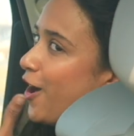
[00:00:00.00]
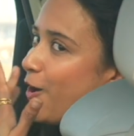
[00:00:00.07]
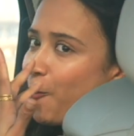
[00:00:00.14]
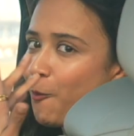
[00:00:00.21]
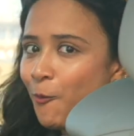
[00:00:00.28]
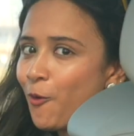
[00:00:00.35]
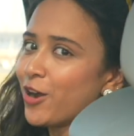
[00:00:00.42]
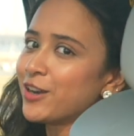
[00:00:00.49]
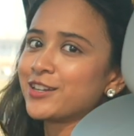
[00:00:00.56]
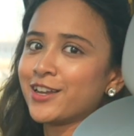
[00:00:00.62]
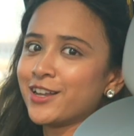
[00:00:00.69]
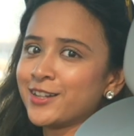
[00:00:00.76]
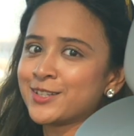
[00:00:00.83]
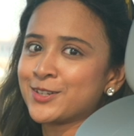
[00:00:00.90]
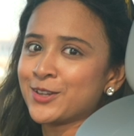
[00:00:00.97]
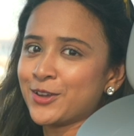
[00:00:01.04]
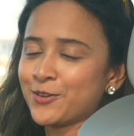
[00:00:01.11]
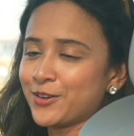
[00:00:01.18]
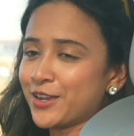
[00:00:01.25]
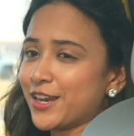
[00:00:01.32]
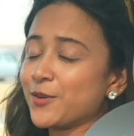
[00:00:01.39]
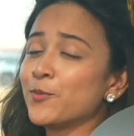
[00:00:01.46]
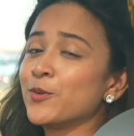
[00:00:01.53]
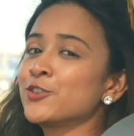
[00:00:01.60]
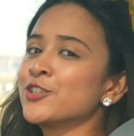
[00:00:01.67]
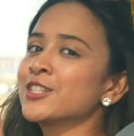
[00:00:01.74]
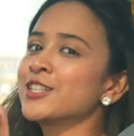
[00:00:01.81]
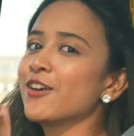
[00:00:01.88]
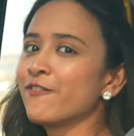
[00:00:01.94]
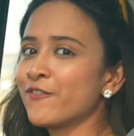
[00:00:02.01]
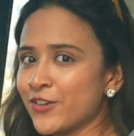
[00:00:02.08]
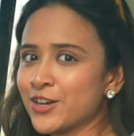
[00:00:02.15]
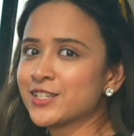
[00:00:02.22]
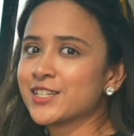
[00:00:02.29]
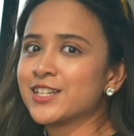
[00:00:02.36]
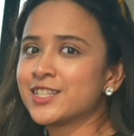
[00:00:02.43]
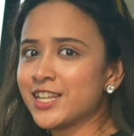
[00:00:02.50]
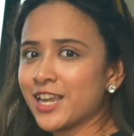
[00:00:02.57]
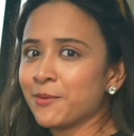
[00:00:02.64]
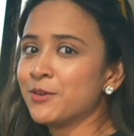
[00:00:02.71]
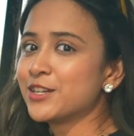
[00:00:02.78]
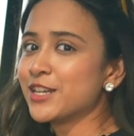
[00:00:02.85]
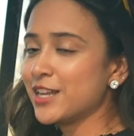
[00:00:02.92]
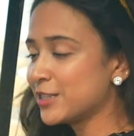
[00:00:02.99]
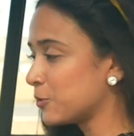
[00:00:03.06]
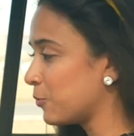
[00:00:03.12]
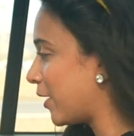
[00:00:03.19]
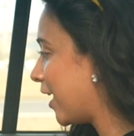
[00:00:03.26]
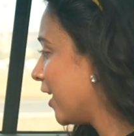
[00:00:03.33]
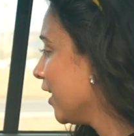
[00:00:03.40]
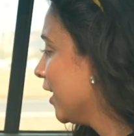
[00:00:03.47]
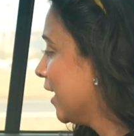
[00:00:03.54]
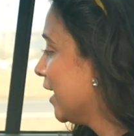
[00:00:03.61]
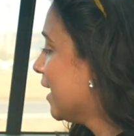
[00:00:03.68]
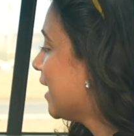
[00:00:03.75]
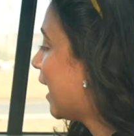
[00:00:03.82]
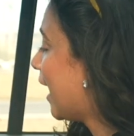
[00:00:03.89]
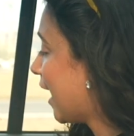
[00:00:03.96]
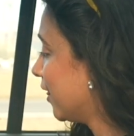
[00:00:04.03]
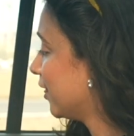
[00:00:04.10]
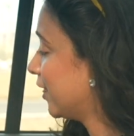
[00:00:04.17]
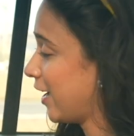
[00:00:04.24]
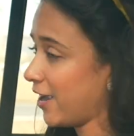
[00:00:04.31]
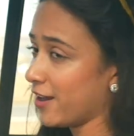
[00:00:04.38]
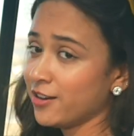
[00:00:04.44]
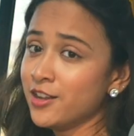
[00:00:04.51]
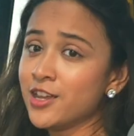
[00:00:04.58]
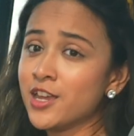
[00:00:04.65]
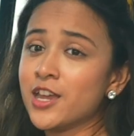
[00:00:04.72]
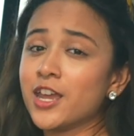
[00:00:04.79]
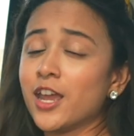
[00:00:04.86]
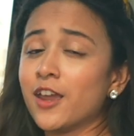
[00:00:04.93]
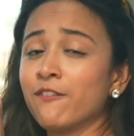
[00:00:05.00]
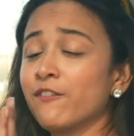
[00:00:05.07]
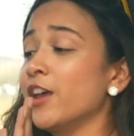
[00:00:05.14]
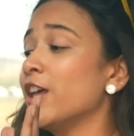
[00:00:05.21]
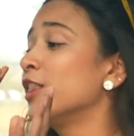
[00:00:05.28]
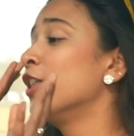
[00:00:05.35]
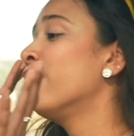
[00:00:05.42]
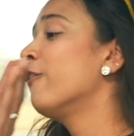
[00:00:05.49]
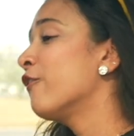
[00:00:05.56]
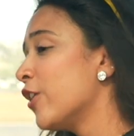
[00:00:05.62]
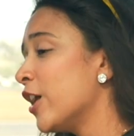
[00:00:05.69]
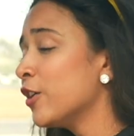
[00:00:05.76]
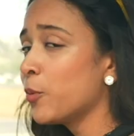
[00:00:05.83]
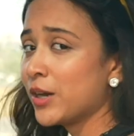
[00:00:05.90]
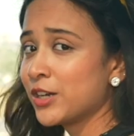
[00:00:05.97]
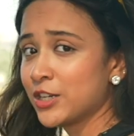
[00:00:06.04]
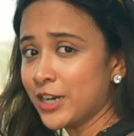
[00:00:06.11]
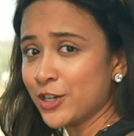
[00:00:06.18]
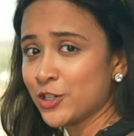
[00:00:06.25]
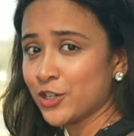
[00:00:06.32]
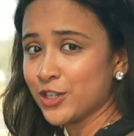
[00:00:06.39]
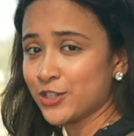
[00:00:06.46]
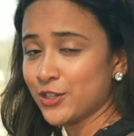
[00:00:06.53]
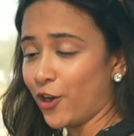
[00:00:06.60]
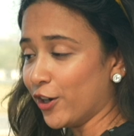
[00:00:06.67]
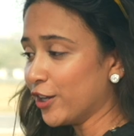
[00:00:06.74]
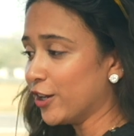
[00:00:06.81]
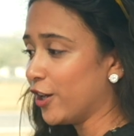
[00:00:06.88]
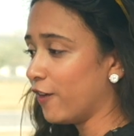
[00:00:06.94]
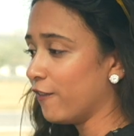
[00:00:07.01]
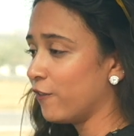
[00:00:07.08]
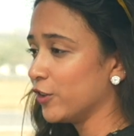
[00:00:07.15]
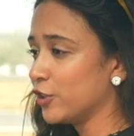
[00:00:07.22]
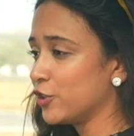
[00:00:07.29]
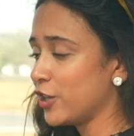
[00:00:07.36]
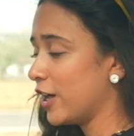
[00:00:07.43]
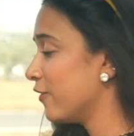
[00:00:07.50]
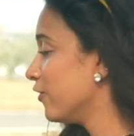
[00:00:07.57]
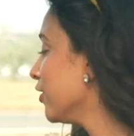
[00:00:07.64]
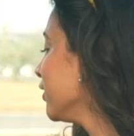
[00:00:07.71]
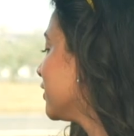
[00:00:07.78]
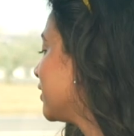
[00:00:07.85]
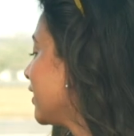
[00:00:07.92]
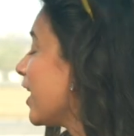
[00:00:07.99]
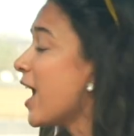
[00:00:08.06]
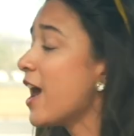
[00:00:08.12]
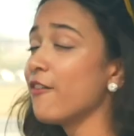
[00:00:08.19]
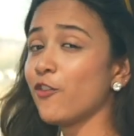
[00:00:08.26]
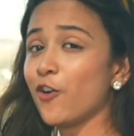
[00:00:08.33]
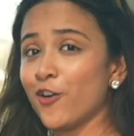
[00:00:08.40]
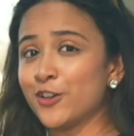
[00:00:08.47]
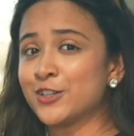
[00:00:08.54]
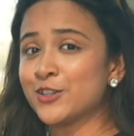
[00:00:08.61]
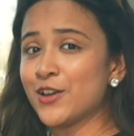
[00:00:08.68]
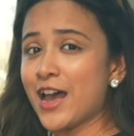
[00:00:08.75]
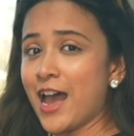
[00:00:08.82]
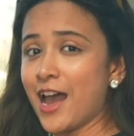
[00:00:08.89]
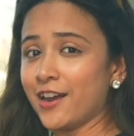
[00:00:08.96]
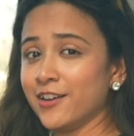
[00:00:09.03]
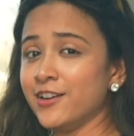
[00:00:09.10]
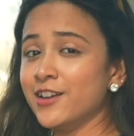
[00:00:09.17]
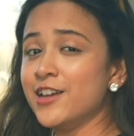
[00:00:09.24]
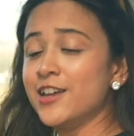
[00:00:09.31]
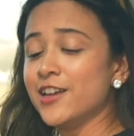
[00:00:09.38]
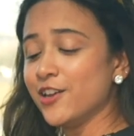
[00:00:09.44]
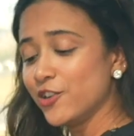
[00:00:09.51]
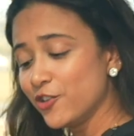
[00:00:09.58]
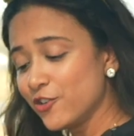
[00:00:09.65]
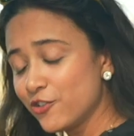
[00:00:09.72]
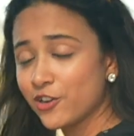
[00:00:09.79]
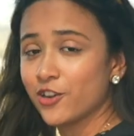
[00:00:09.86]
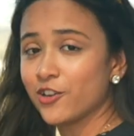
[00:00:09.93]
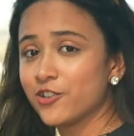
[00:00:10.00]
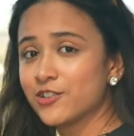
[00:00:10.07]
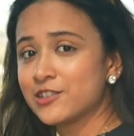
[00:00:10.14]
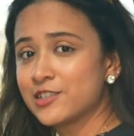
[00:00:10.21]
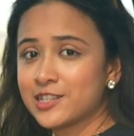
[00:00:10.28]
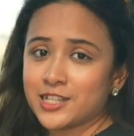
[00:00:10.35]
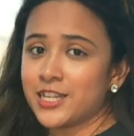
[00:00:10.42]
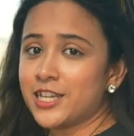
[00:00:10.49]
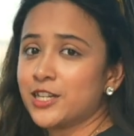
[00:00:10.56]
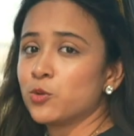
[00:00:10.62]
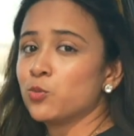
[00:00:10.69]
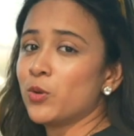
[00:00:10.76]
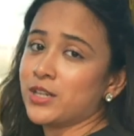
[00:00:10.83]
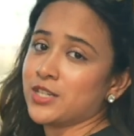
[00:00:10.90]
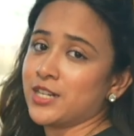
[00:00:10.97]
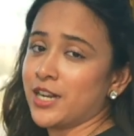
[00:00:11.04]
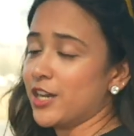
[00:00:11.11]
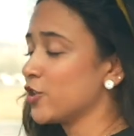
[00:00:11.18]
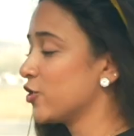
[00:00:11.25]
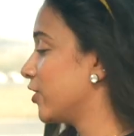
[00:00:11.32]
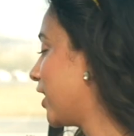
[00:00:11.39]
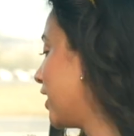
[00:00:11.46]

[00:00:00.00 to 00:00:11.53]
What else do you need? Which is first in segment as well. And then if the front ventilation is not enough for the drivers, they have also added rear seat ventilation